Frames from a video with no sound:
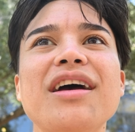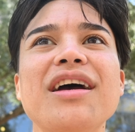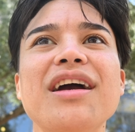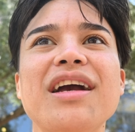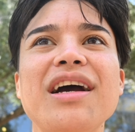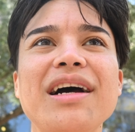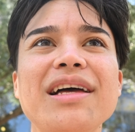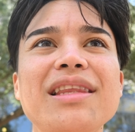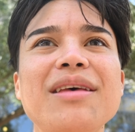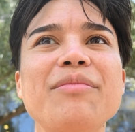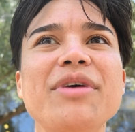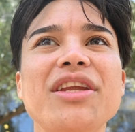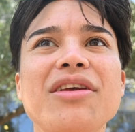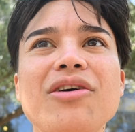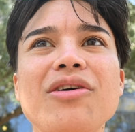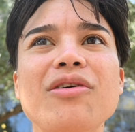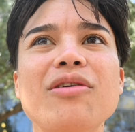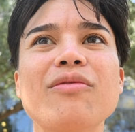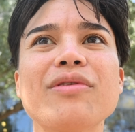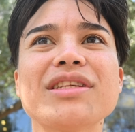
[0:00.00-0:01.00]
Kylie
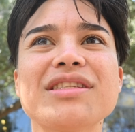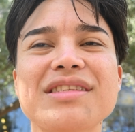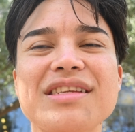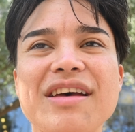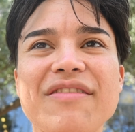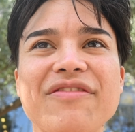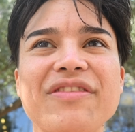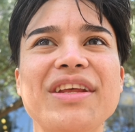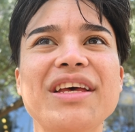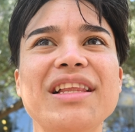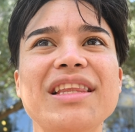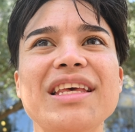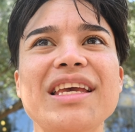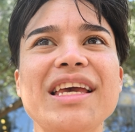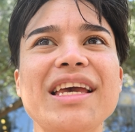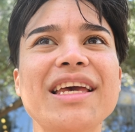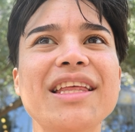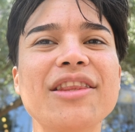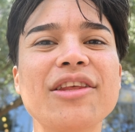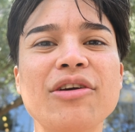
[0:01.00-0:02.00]
Minogue was
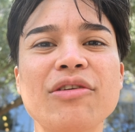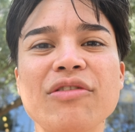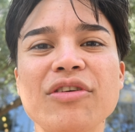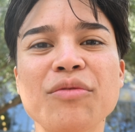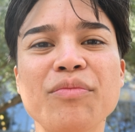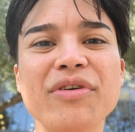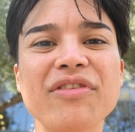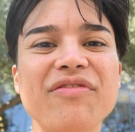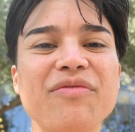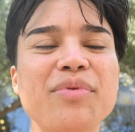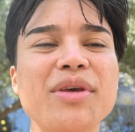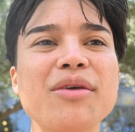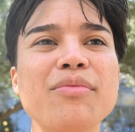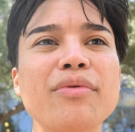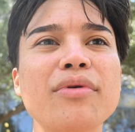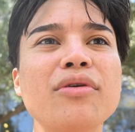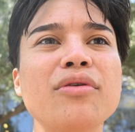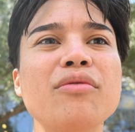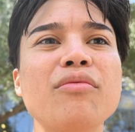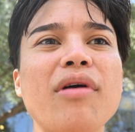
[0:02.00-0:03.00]
definitely in the group of
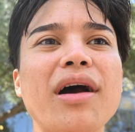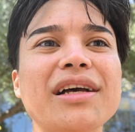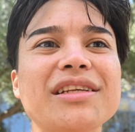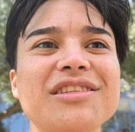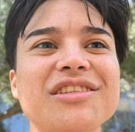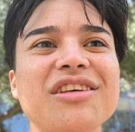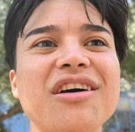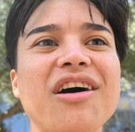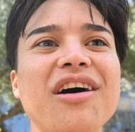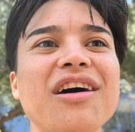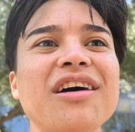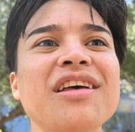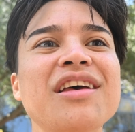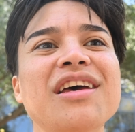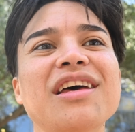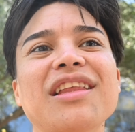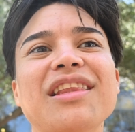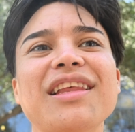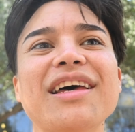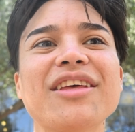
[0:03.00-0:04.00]
people who I saw
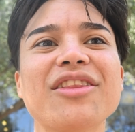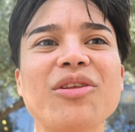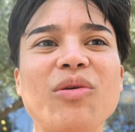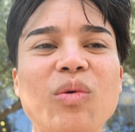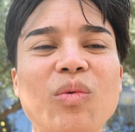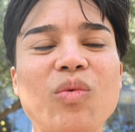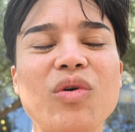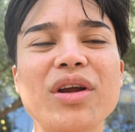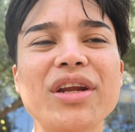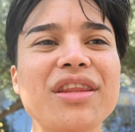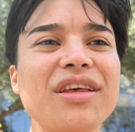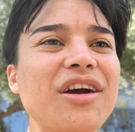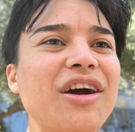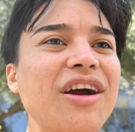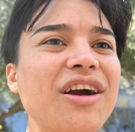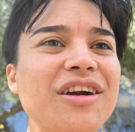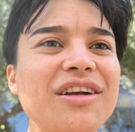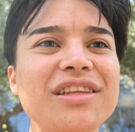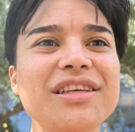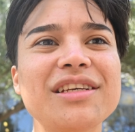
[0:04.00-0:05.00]
like one of the
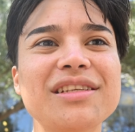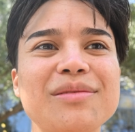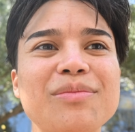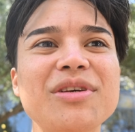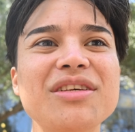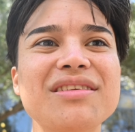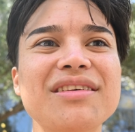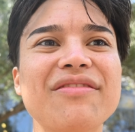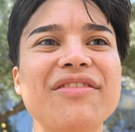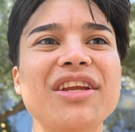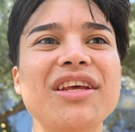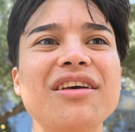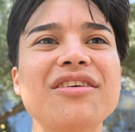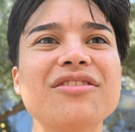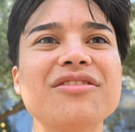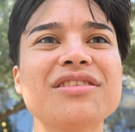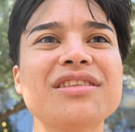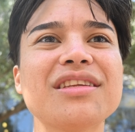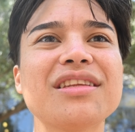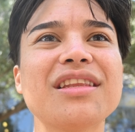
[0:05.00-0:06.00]
earliest music
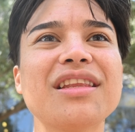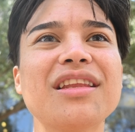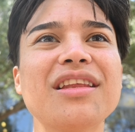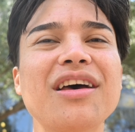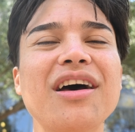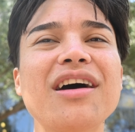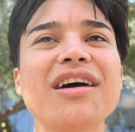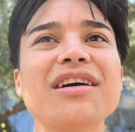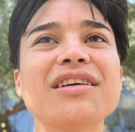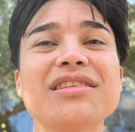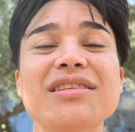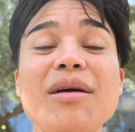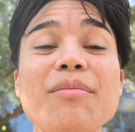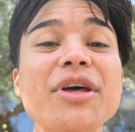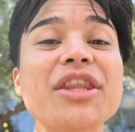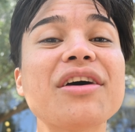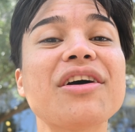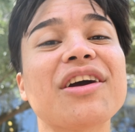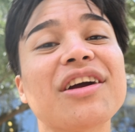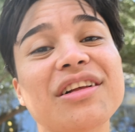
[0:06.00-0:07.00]
videos uh, some
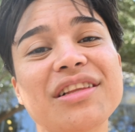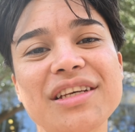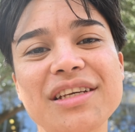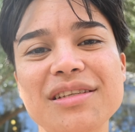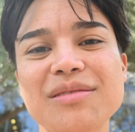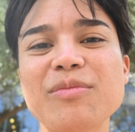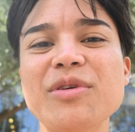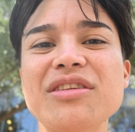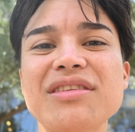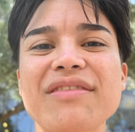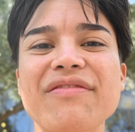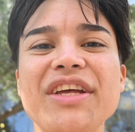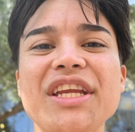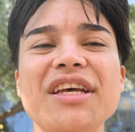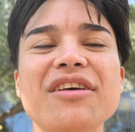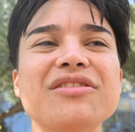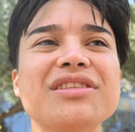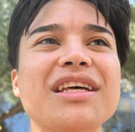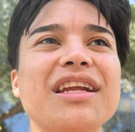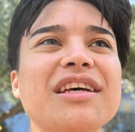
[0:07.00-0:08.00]
of the earliest music
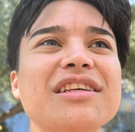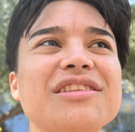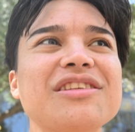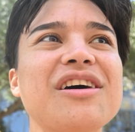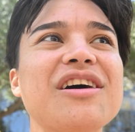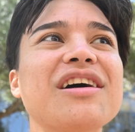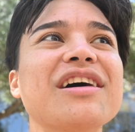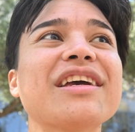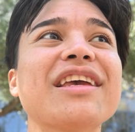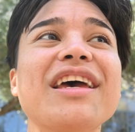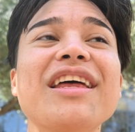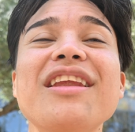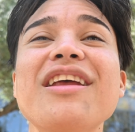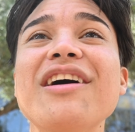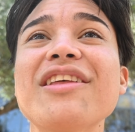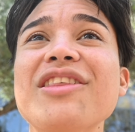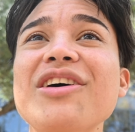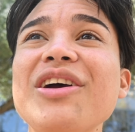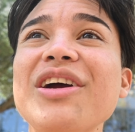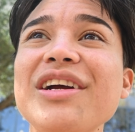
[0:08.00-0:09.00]
videos that I saw. Again,
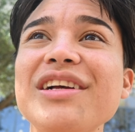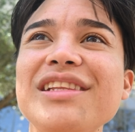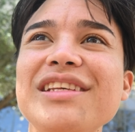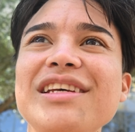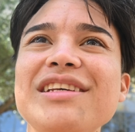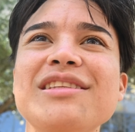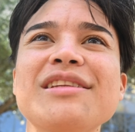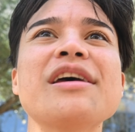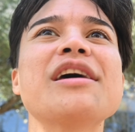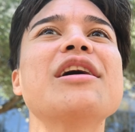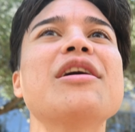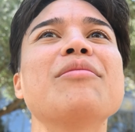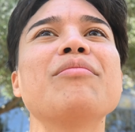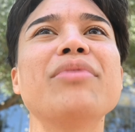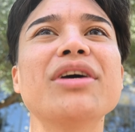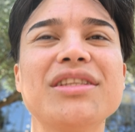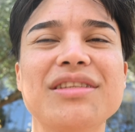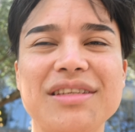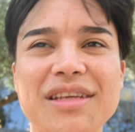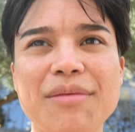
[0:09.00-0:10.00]
not the earliest,
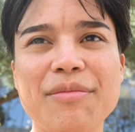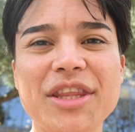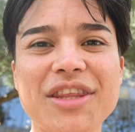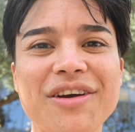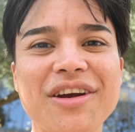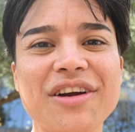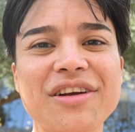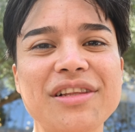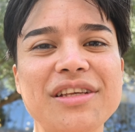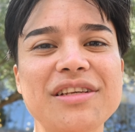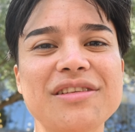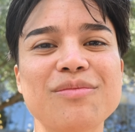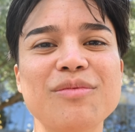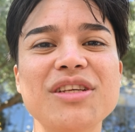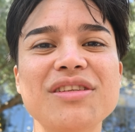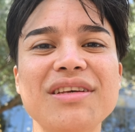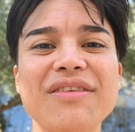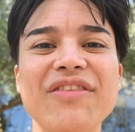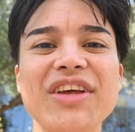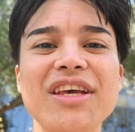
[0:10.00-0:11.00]
but some of the earliest
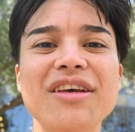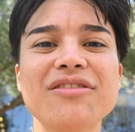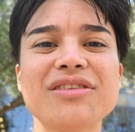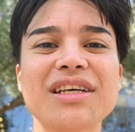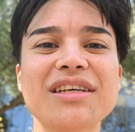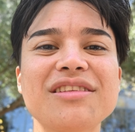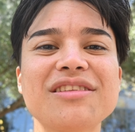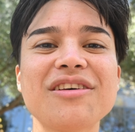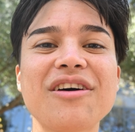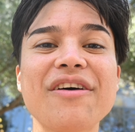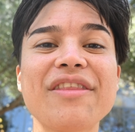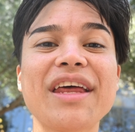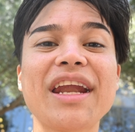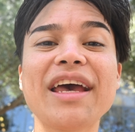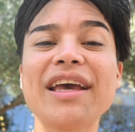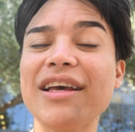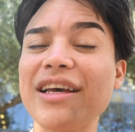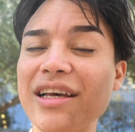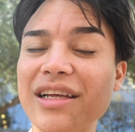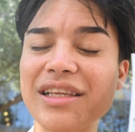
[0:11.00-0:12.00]
music videos I saw that
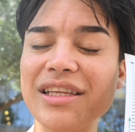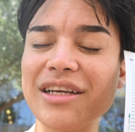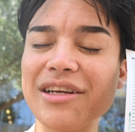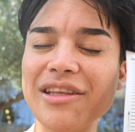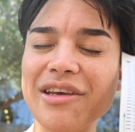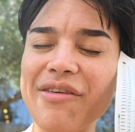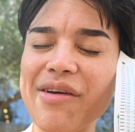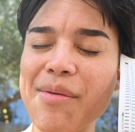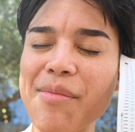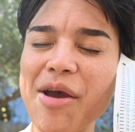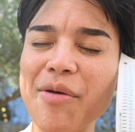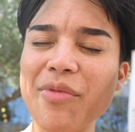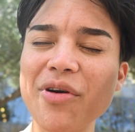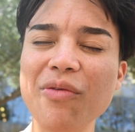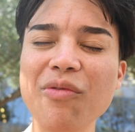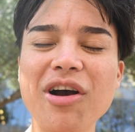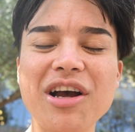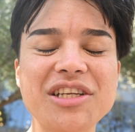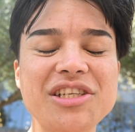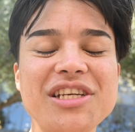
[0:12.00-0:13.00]
I could clearly remember
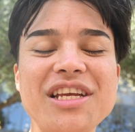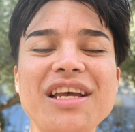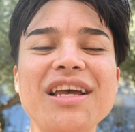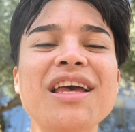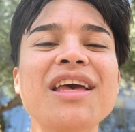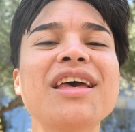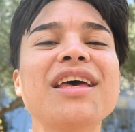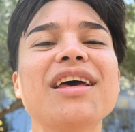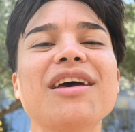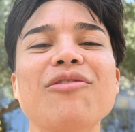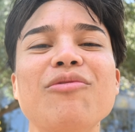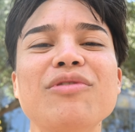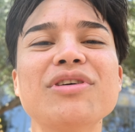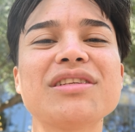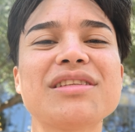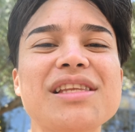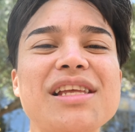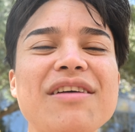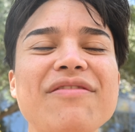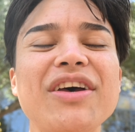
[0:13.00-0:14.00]
watching
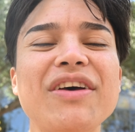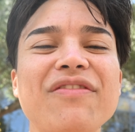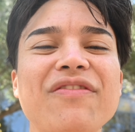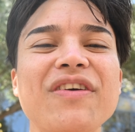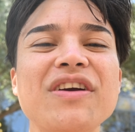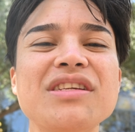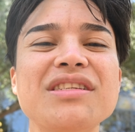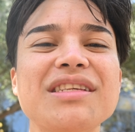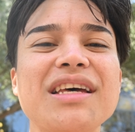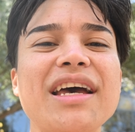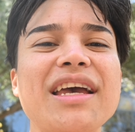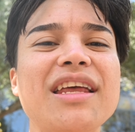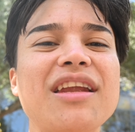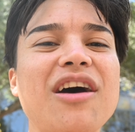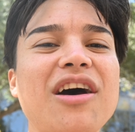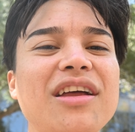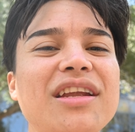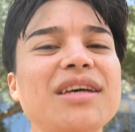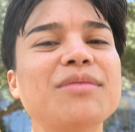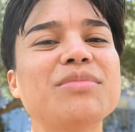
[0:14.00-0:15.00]
was Love at First Sight
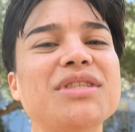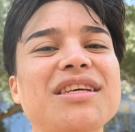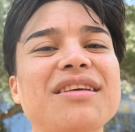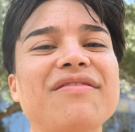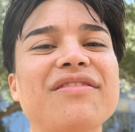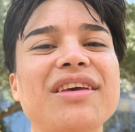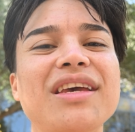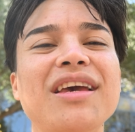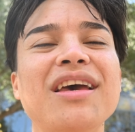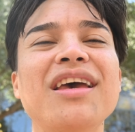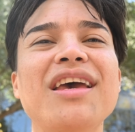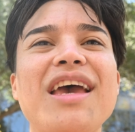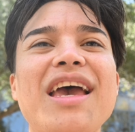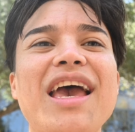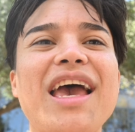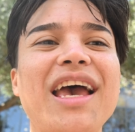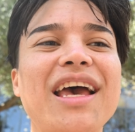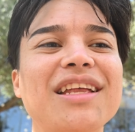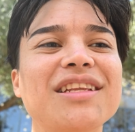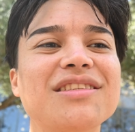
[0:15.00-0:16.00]
on MTV.
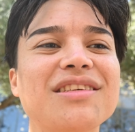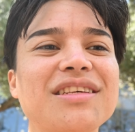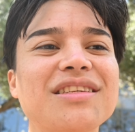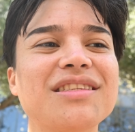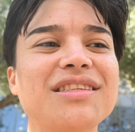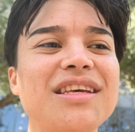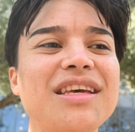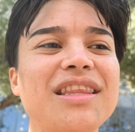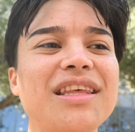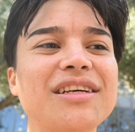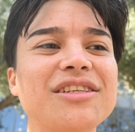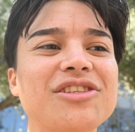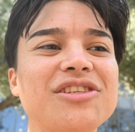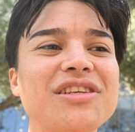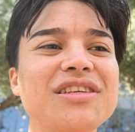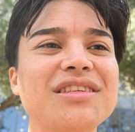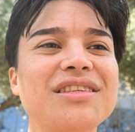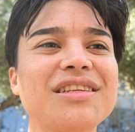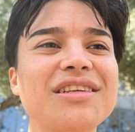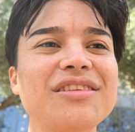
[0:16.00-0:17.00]
And to see that
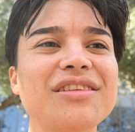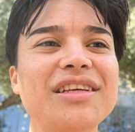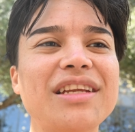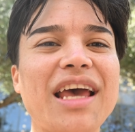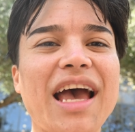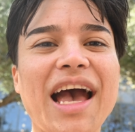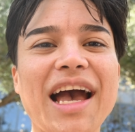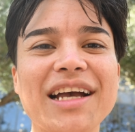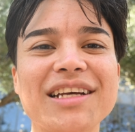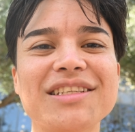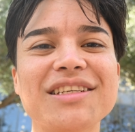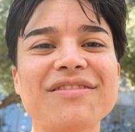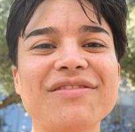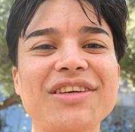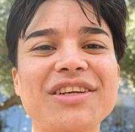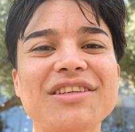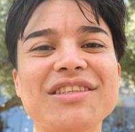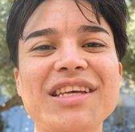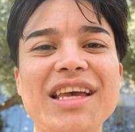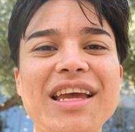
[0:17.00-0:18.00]
she's still an active
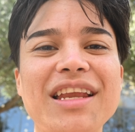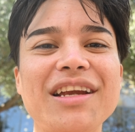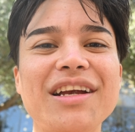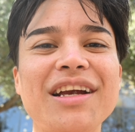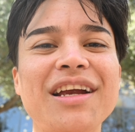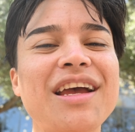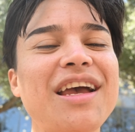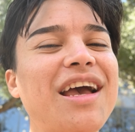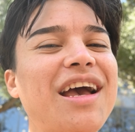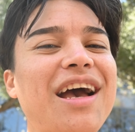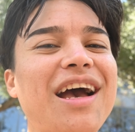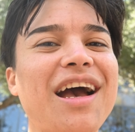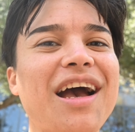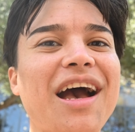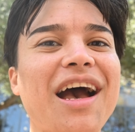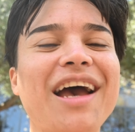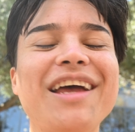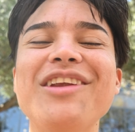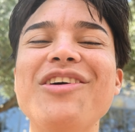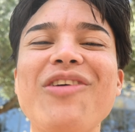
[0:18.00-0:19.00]
entertainer,
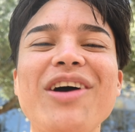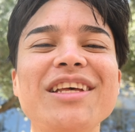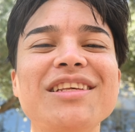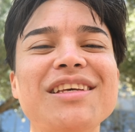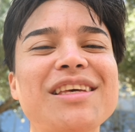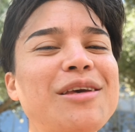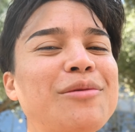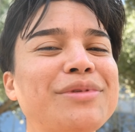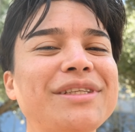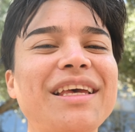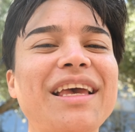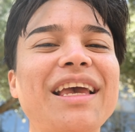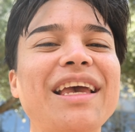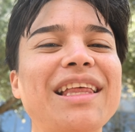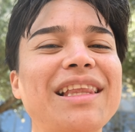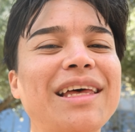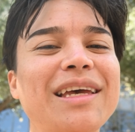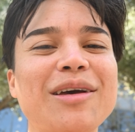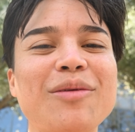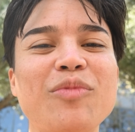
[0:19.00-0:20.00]
I know I keep saying
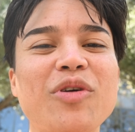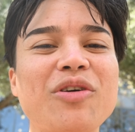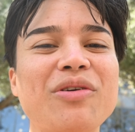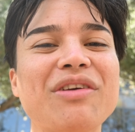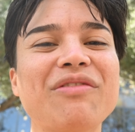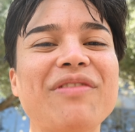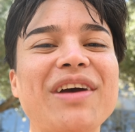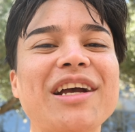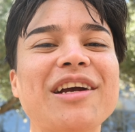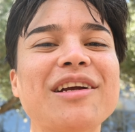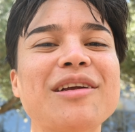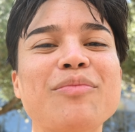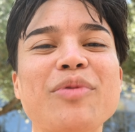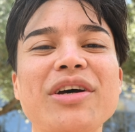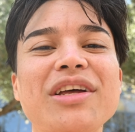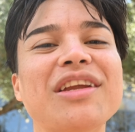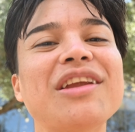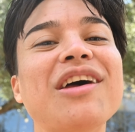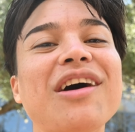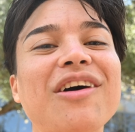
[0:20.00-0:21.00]
it like a broken record,
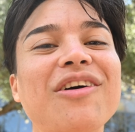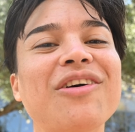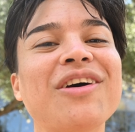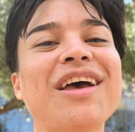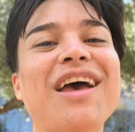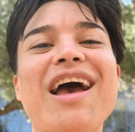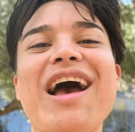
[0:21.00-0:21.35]
but no.